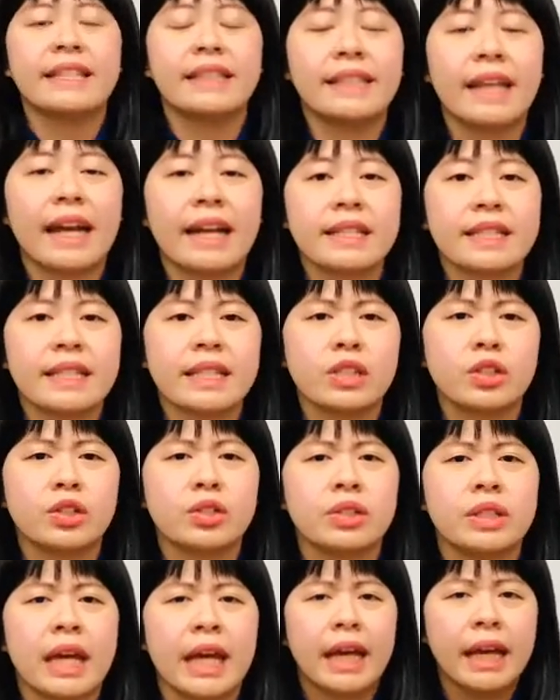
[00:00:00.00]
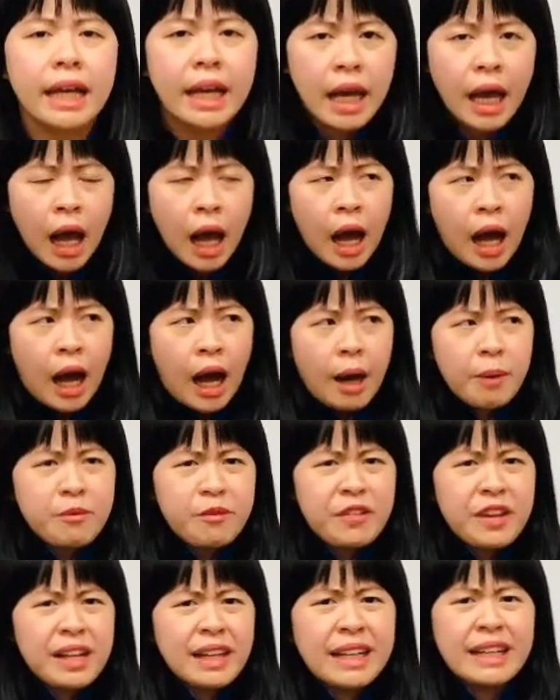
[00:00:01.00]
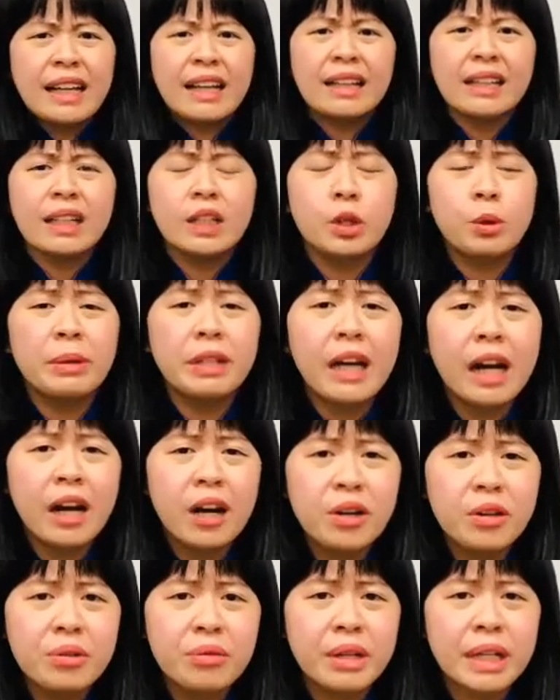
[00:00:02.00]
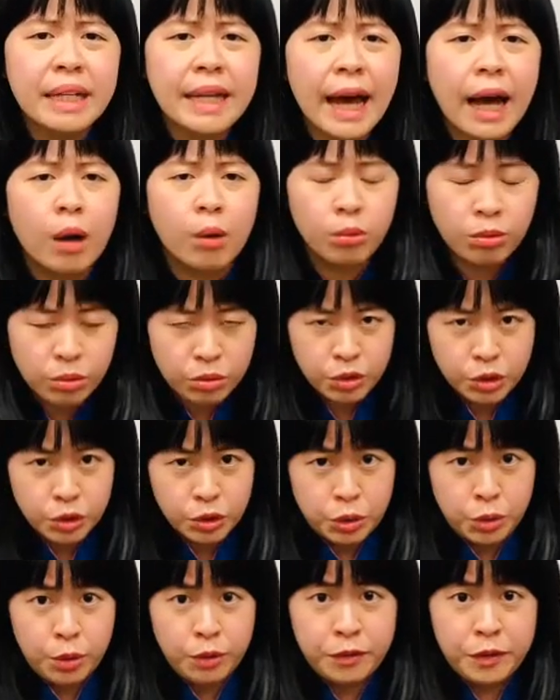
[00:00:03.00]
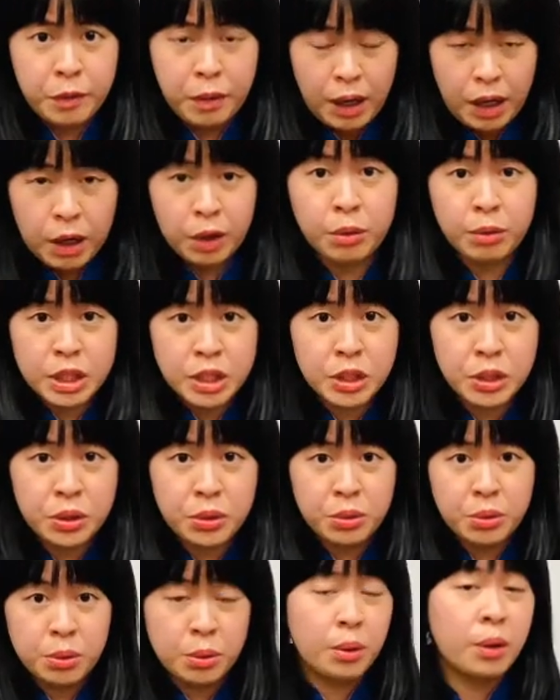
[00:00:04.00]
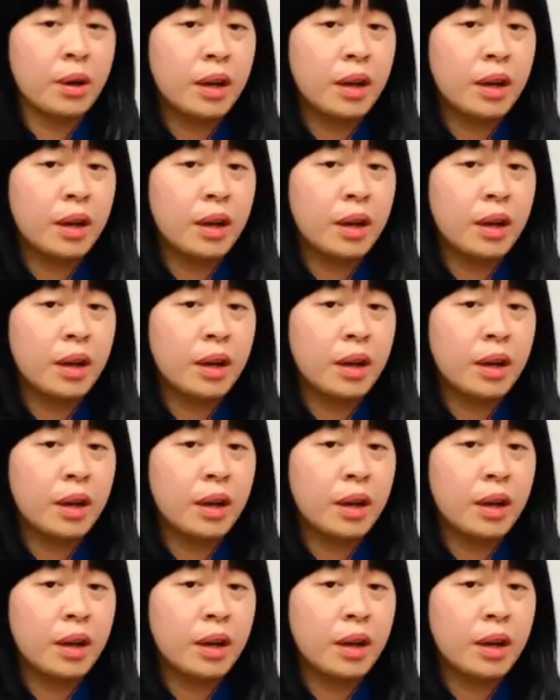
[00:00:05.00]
dancing today. I'm feeling a little bit hungry now. Do you feel hungry too?